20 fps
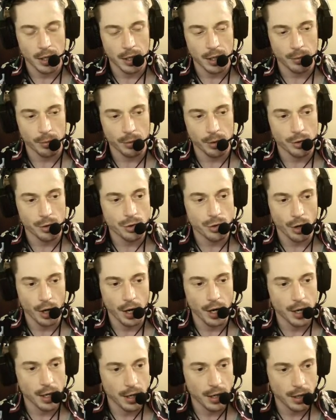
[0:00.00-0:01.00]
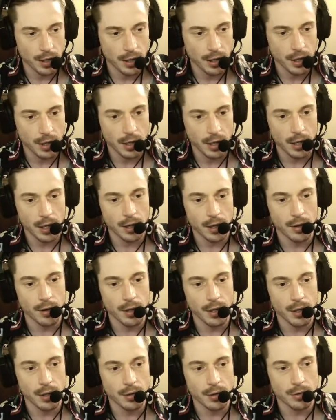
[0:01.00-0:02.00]
we would try
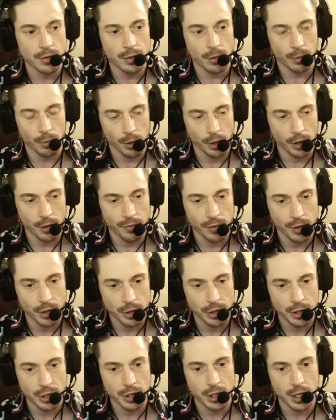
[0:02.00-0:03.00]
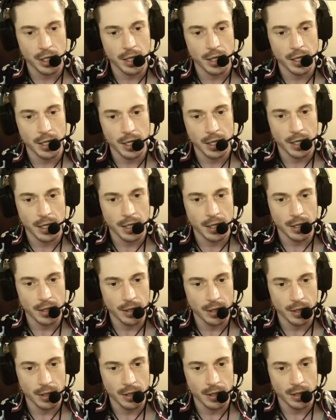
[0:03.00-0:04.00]
to run the function, and then
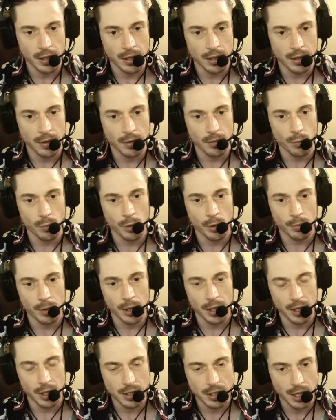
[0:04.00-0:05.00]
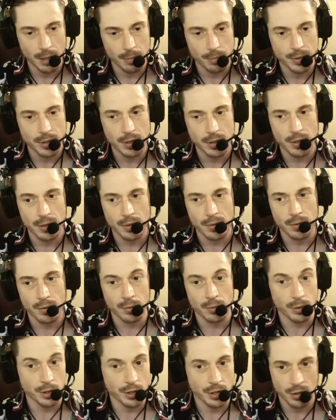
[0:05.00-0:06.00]
when we accept,
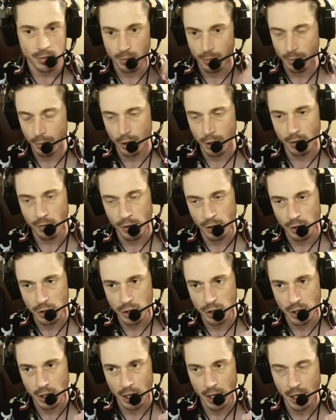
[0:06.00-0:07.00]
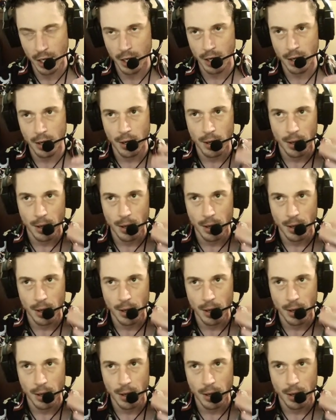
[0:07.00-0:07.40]
we just would run the function again,